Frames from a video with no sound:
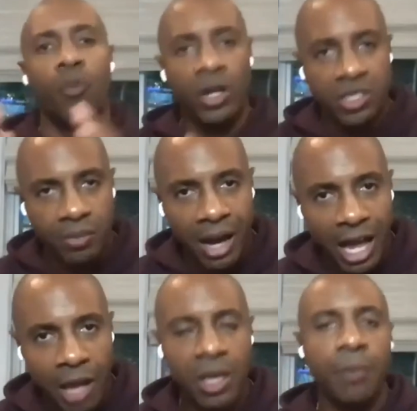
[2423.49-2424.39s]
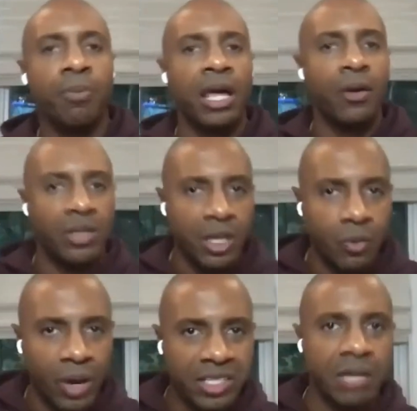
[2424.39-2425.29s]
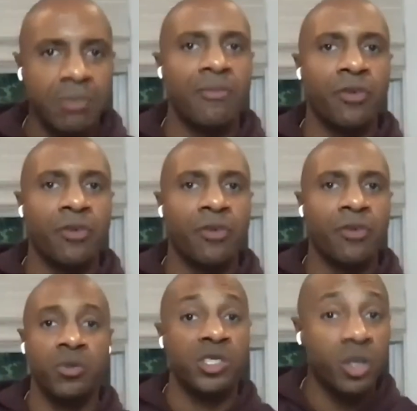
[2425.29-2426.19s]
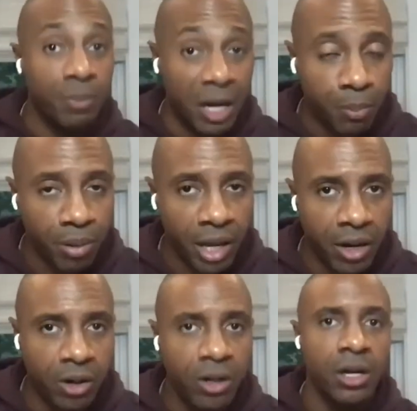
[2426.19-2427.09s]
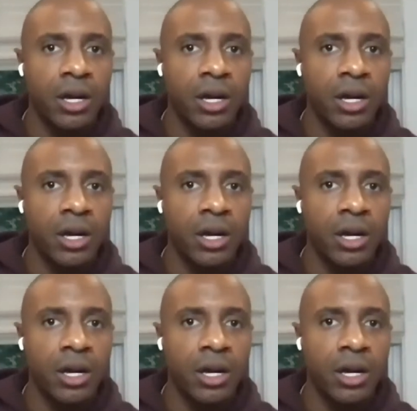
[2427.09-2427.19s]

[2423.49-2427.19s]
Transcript: went to Miami, played with D team at first. He was still the better player.